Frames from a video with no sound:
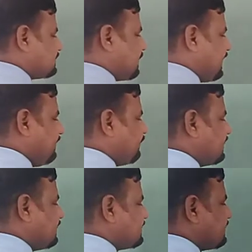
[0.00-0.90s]
spread
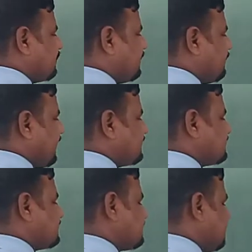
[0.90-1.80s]
for several
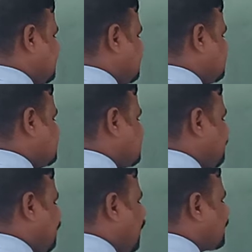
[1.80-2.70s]
branches. These
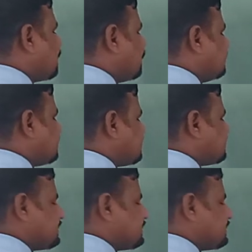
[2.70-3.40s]
are bronchioles.